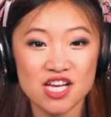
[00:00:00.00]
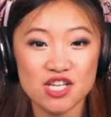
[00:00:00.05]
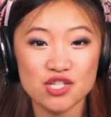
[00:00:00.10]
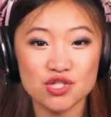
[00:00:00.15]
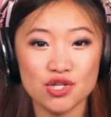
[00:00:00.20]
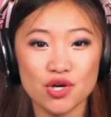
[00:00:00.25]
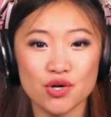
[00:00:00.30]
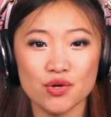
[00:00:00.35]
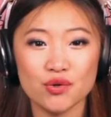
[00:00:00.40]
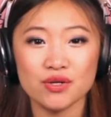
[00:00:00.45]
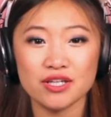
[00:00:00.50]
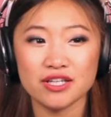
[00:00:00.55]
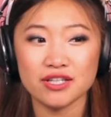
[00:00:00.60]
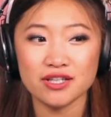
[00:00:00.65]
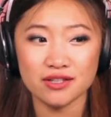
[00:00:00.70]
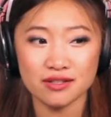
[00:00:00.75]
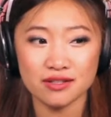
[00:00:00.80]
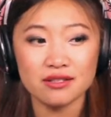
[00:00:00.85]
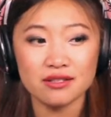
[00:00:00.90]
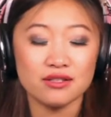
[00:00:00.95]
So
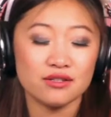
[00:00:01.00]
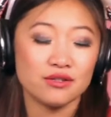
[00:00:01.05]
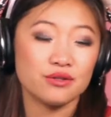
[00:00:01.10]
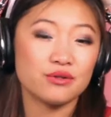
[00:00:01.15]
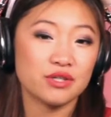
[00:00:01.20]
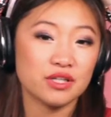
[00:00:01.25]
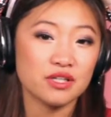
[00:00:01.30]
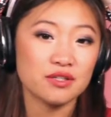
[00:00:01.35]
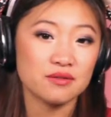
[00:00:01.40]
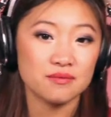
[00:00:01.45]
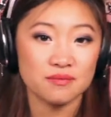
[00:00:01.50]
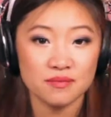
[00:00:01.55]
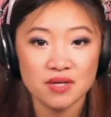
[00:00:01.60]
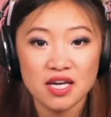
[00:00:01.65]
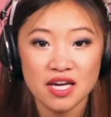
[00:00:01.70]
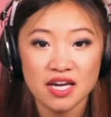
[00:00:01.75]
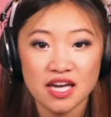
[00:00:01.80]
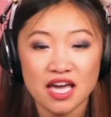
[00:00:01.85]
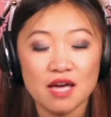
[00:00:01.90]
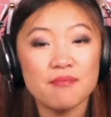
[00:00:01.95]
you can
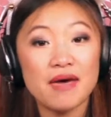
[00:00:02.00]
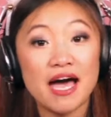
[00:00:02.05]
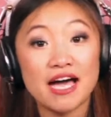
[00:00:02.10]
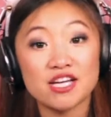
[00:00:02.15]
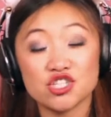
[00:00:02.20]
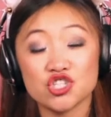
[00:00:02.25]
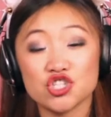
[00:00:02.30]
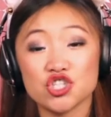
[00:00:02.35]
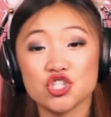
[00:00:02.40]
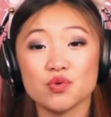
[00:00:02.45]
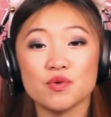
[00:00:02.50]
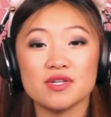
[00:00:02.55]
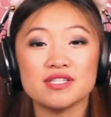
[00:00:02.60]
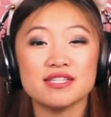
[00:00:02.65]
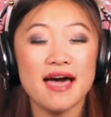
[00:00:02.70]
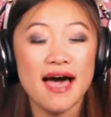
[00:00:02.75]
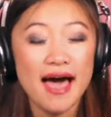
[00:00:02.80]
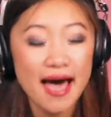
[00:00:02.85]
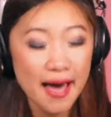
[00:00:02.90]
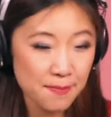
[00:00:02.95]
imagine she was
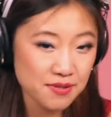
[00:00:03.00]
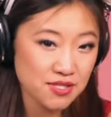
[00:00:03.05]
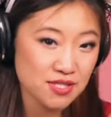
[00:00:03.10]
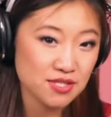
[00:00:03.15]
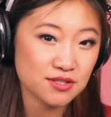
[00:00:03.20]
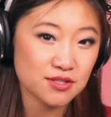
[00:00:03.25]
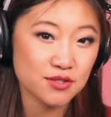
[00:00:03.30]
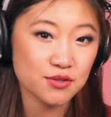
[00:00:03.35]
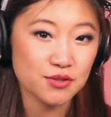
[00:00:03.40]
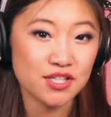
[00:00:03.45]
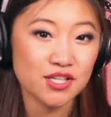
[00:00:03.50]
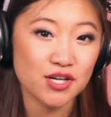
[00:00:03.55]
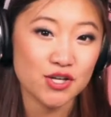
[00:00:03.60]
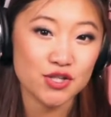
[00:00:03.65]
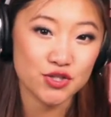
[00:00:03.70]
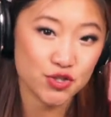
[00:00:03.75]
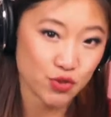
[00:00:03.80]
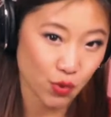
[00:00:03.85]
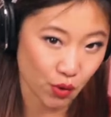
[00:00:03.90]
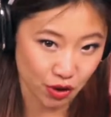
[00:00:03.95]
absolutely
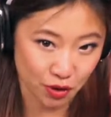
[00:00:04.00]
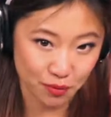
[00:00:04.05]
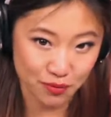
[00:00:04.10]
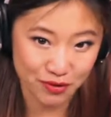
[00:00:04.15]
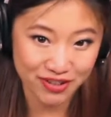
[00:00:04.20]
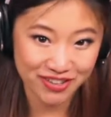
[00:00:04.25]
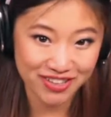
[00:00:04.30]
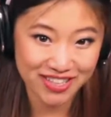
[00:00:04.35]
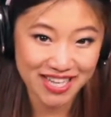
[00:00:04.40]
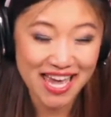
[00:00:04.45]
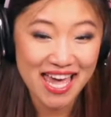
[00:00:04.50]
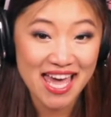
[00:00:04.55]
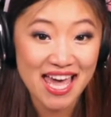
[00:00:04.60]
adorable.